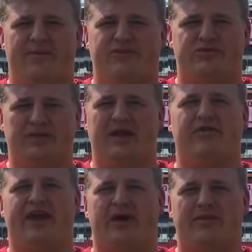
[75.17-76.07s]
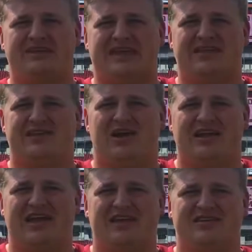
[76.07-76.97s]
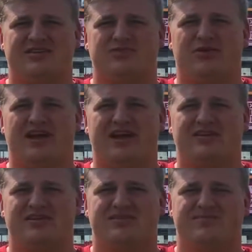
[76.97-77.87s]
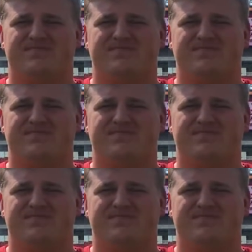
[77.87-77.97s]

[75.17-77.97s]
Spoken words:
just being able to help us hands-on again is super nice.